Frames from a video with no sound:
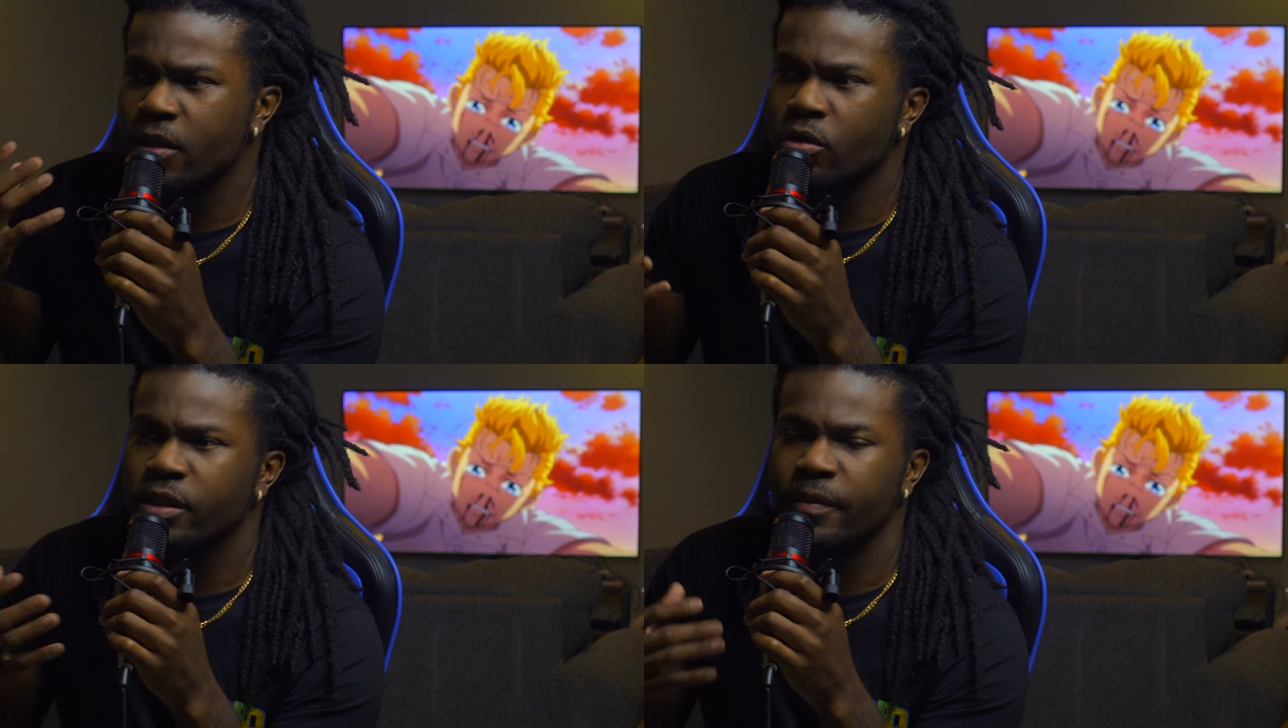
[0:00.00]

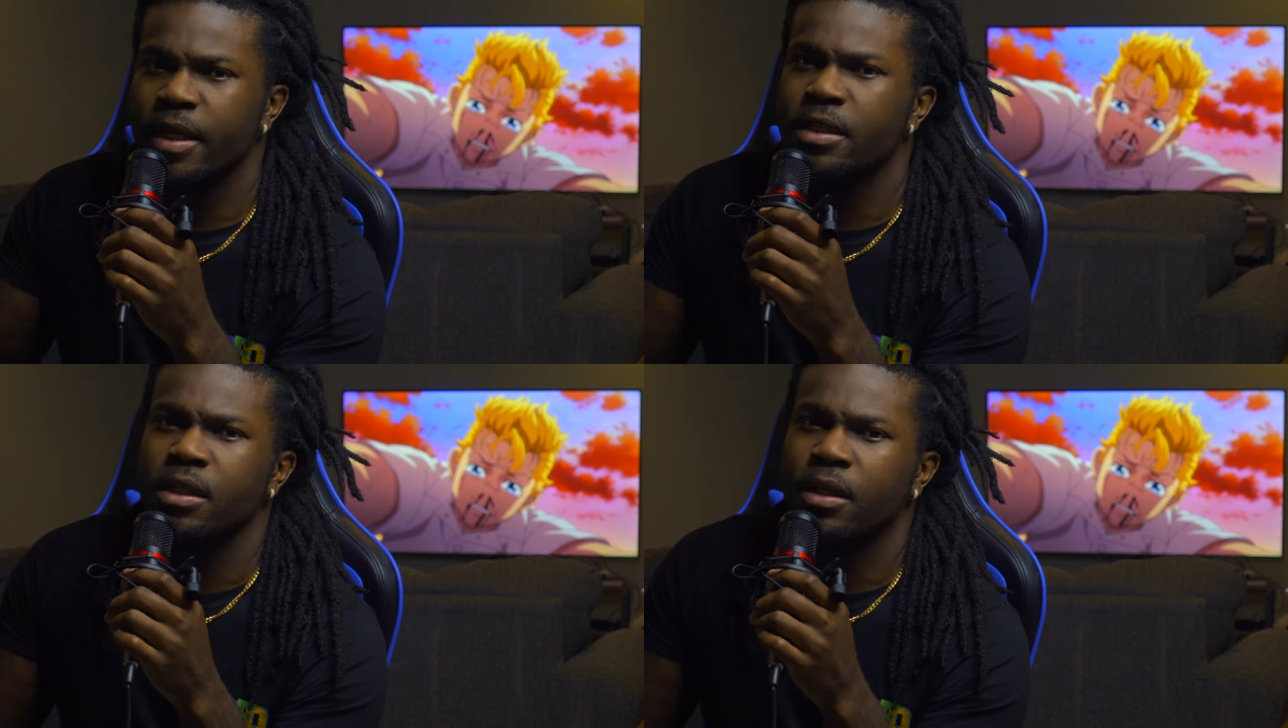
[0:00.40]
dose of
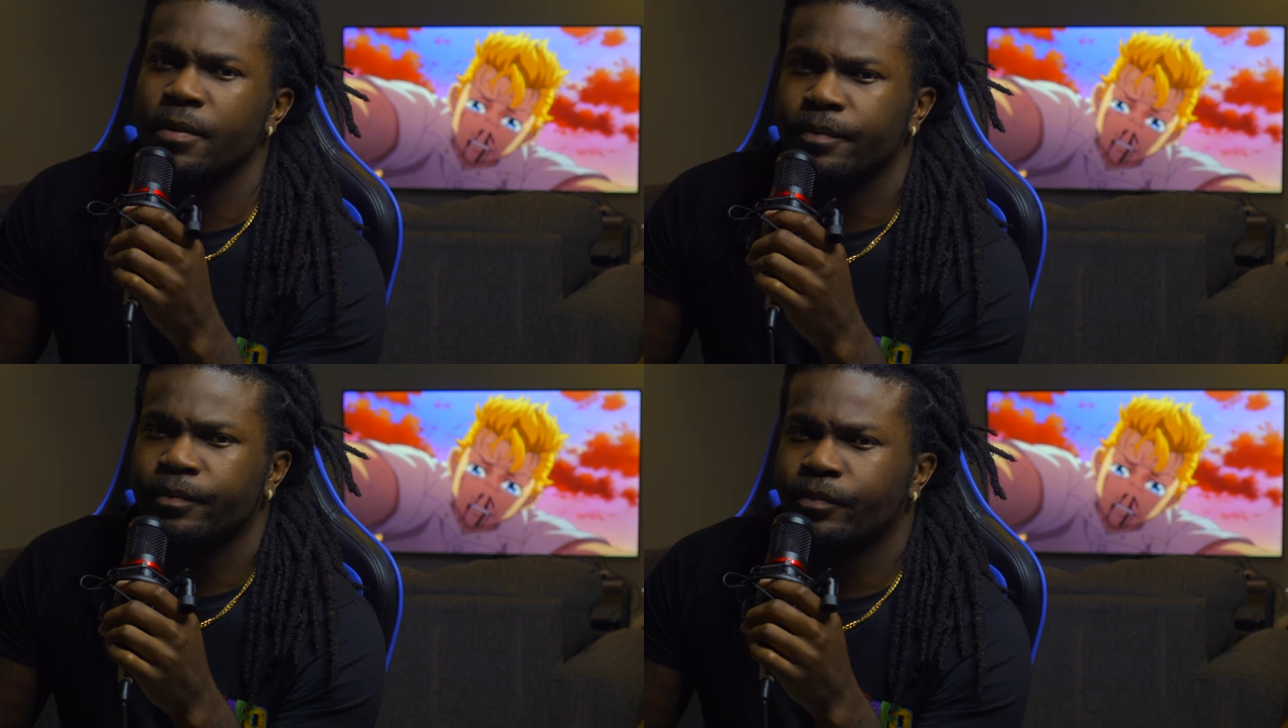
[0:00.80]
Disney.
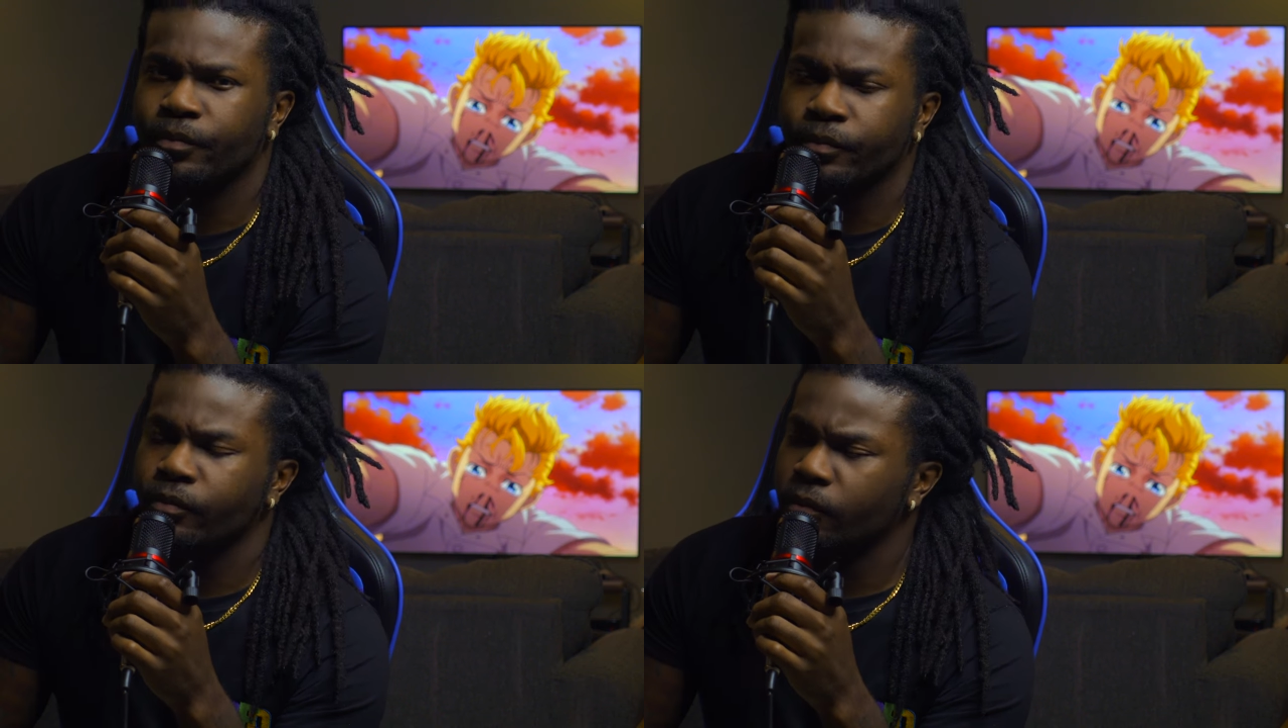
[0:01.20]

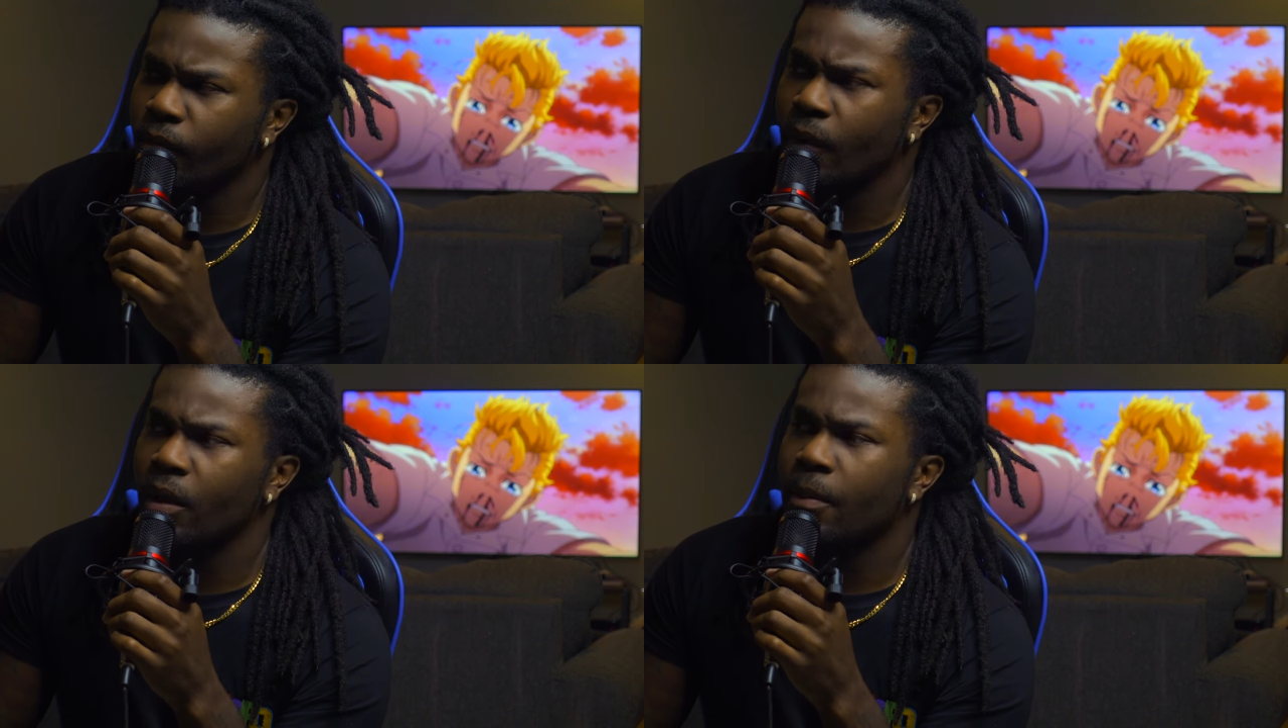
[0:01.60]

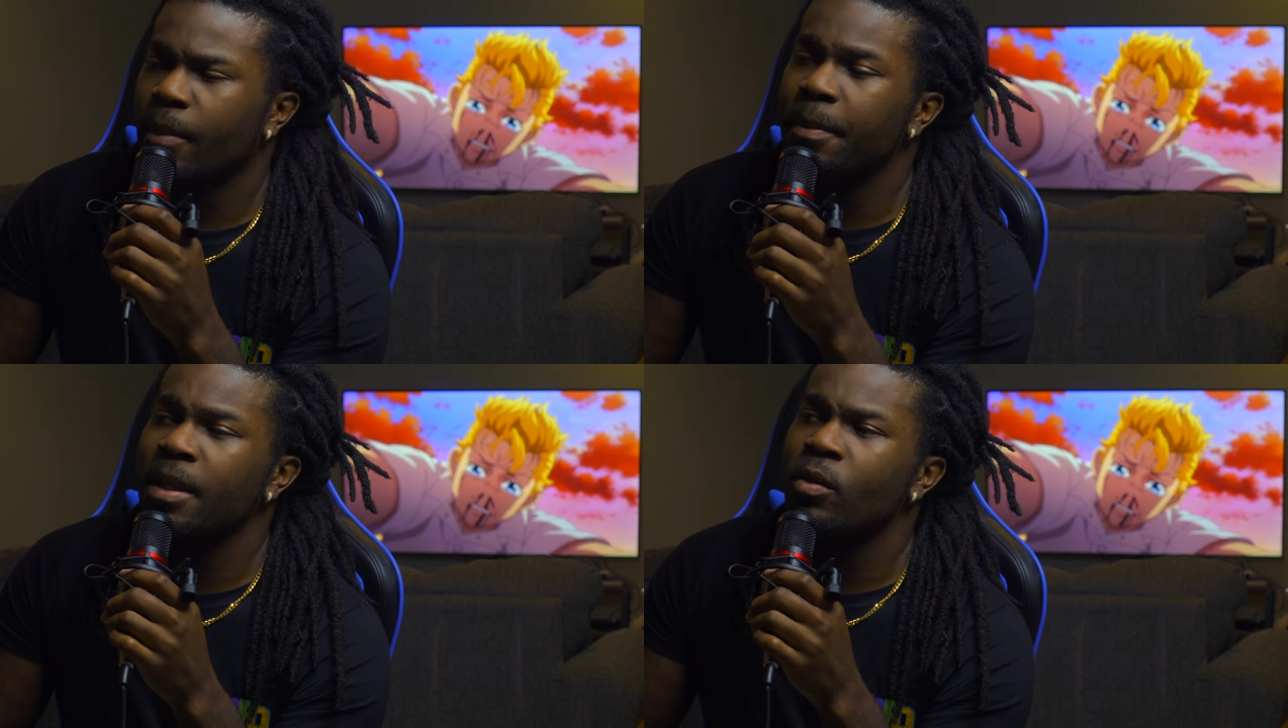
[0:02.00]

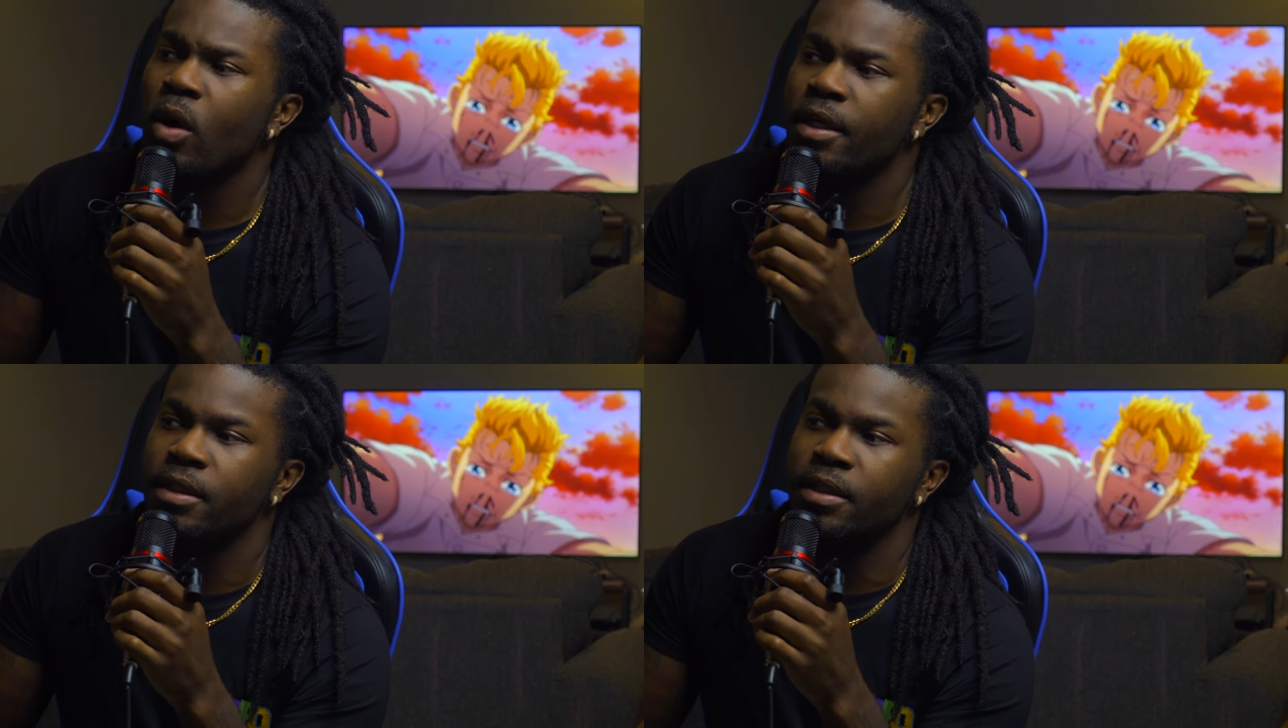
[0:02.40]
By me
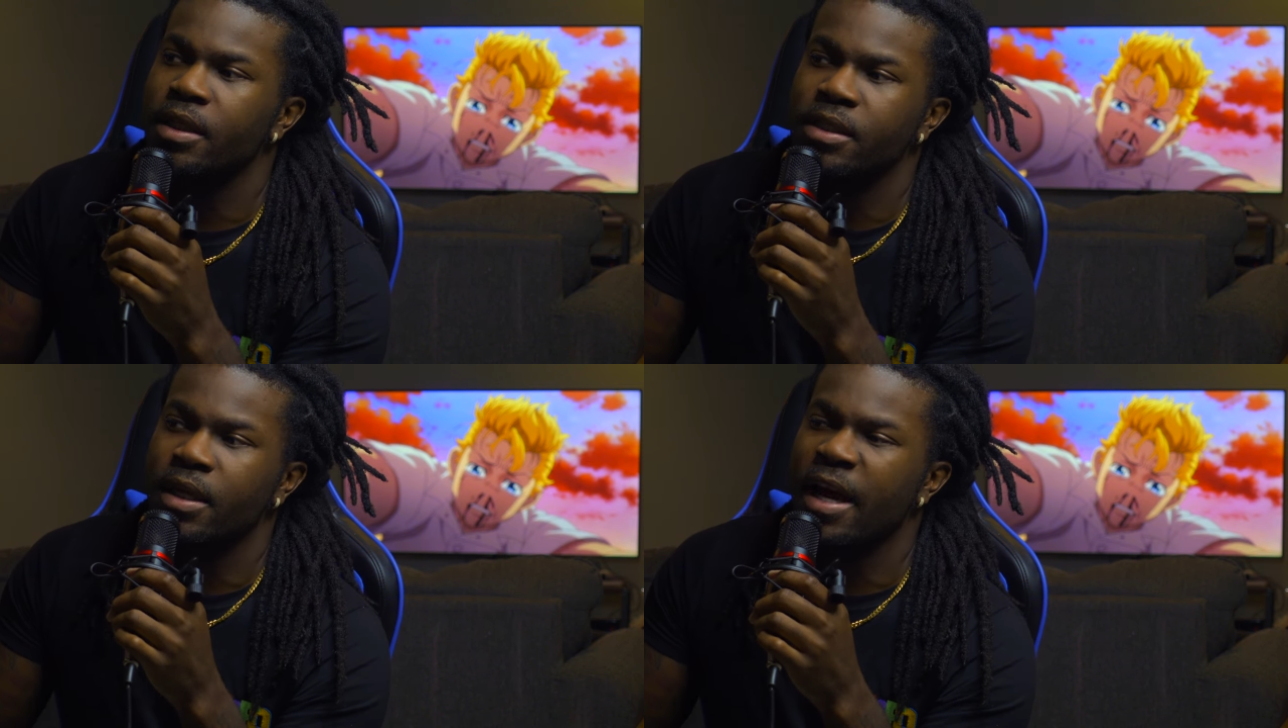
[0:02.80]
watching Disney,